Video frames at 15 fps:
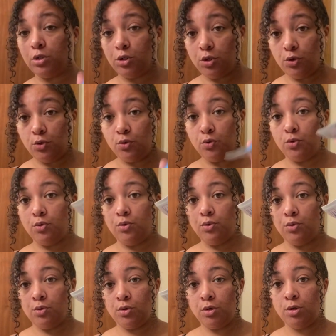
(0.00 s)
two
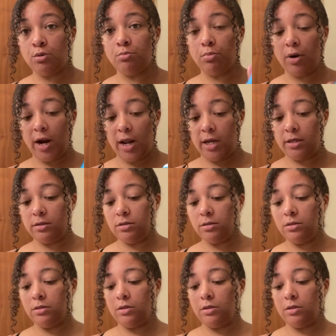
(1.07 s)
brands.